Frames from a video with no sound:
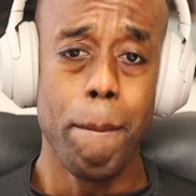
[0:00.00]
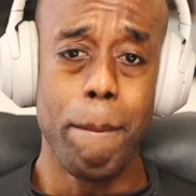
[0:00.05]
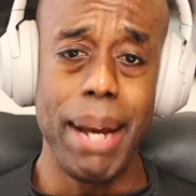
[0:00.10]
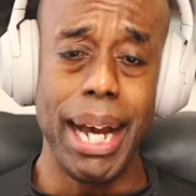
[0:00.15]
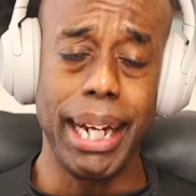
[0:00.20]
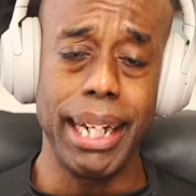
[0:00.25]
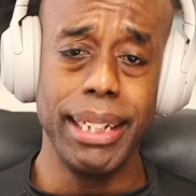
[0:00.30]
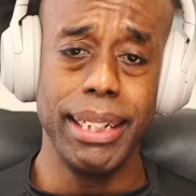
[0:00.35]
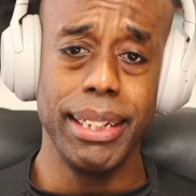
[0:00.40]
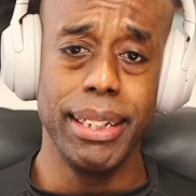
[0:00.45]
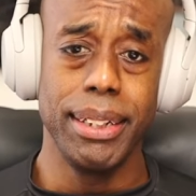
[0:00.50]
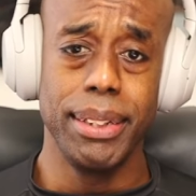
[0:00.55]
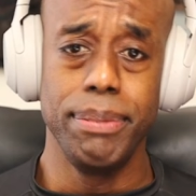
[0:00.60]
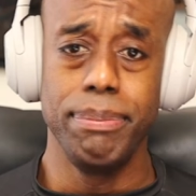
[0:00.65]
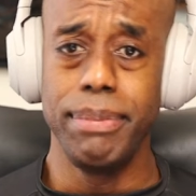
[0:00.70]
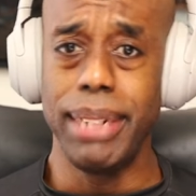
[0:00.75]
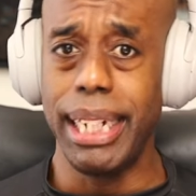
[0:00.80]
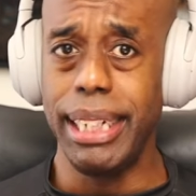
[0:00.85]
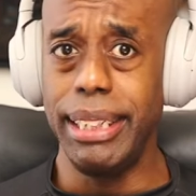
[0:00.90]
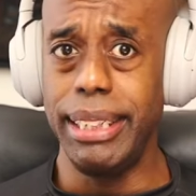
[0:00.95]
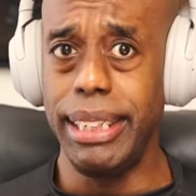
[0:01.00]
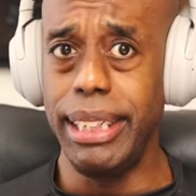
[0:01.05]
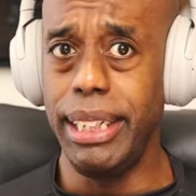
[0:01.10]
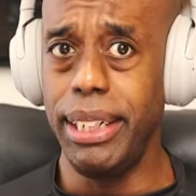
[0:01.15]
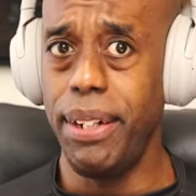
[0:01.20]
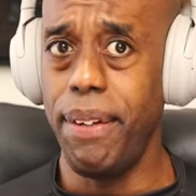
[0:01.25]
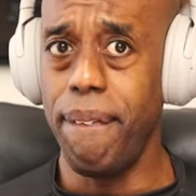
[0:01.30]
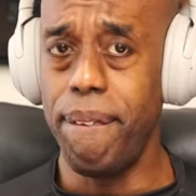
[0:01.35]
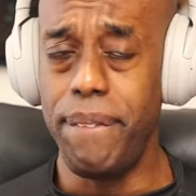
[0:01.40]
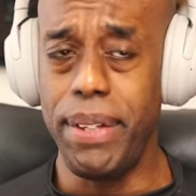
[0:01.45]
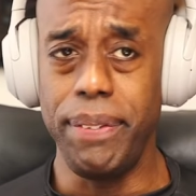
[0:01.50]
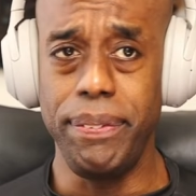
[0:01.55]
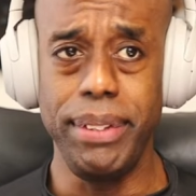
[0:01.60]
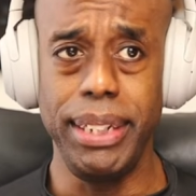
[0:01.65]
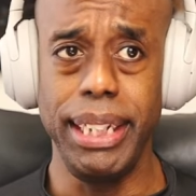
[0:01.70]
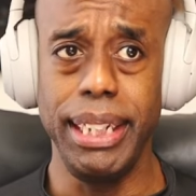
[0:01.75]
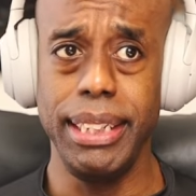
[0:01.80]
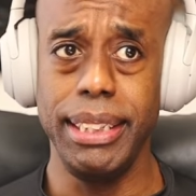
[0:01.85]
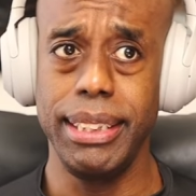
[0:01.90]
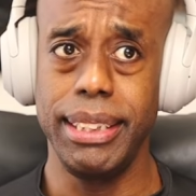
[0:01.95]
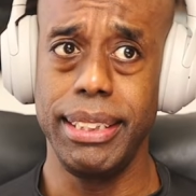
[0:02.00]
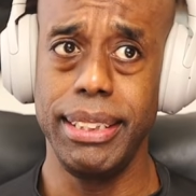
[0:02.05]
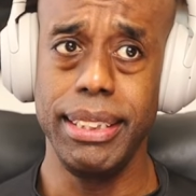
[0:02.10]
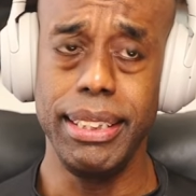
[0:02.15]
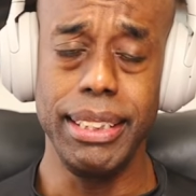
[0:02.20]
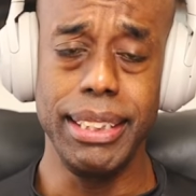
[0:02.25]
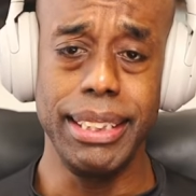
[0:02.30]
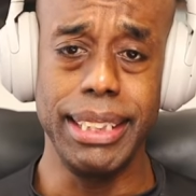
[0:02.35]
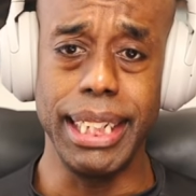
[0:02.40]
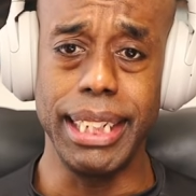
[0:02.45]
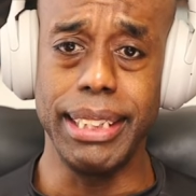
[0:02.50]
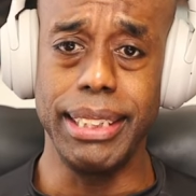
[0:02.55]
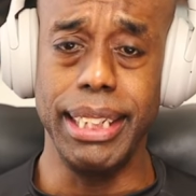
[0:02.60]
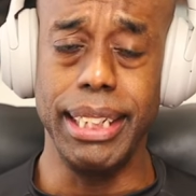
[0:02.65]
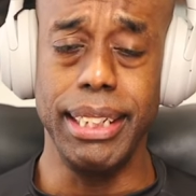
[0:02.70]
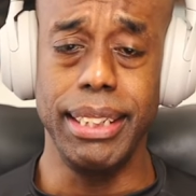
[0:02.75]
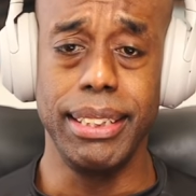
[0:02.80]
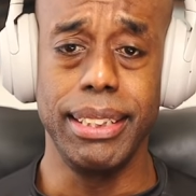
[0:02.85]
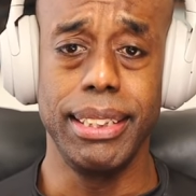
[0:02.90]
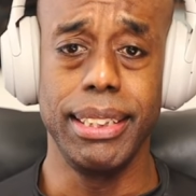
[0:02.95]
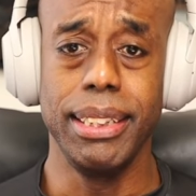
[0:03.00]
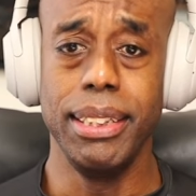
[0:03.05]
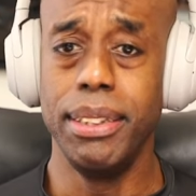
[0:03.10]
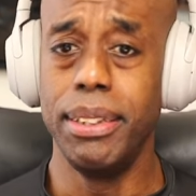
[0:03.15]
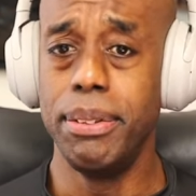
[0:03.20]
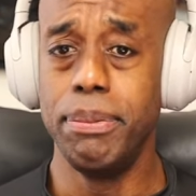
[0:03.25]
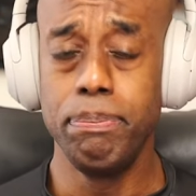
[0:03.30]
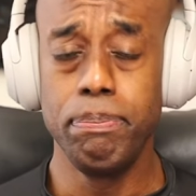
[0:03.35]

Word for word: Back in the nineteen fifties, sixties,